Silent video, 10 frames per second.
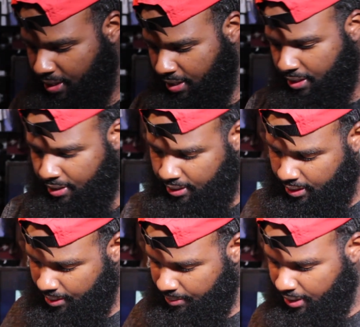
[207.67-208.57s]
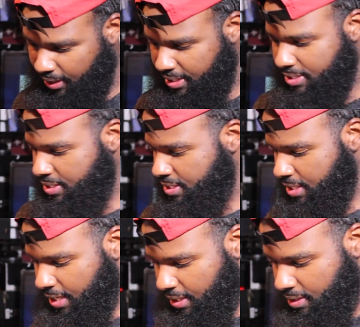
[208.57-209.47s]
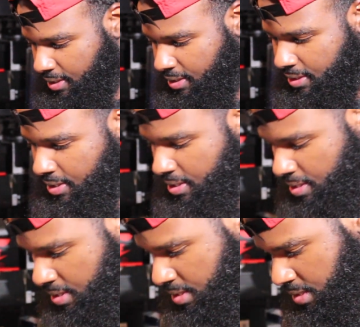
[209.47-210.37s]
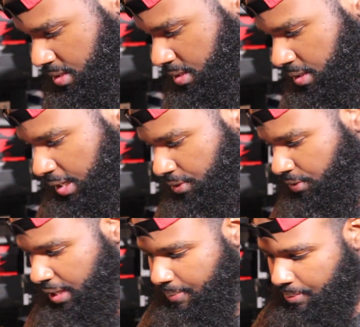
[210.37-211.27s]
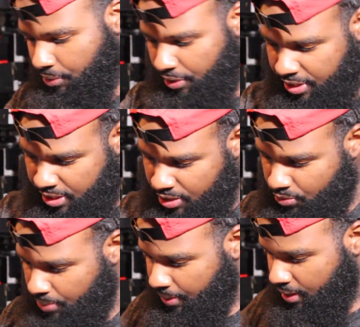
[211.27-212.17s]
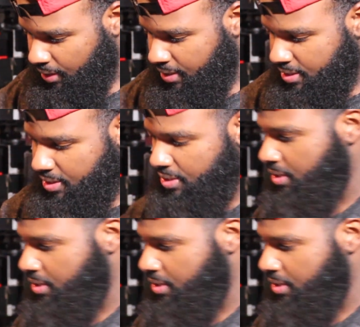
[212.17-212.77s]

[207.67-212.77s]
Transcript: And how many laces? It's like, I know it got to be more than just this one pair of laces.